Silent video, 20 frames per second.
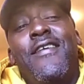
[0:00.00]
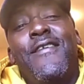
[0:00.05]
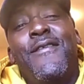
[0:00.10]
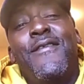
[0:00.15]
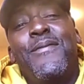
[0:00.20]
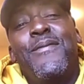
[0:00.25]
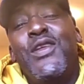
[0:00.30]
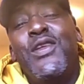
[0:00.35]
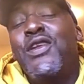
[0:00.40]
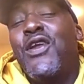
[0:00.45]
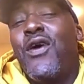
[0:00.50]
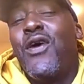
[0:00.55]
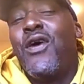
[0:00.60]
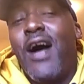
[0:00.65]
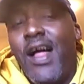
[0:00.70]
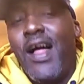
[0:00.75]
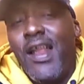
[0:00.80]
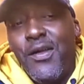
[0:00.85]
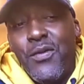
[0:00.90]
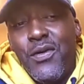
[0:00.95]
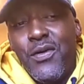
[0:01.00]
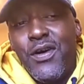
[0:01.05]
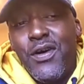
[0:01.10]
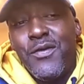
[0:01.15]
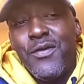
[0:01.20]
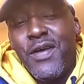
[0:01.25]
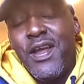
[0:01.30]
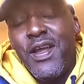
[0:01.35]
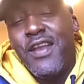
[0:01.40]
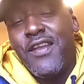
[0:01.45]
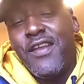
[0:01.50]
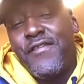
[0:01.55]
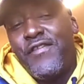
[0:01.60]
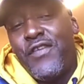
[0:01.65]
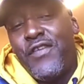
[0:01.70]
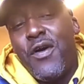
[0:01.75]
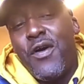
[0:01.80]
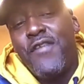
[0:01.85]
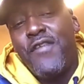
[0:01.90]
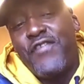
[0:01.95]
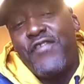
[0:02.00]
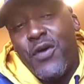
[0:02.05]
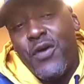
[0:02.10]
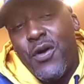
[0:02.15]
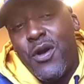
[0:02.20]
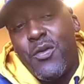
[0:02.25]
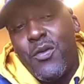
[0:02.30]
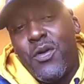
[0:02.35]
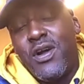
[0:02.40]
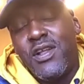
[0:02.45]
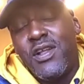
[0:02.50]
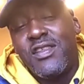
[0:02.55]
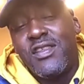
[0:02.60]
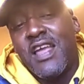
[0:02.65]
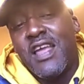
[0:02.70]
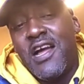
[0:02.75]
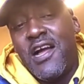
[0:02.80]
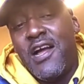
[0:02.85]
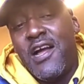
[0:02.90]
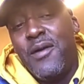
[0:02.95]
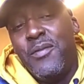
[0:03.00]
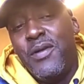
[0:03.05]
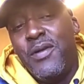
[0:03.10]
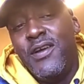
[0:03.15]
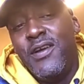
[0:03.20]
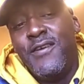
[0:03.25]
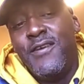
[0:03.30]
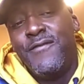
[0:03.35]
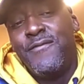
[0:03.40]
Hollywood ran a 4.4 one time, man.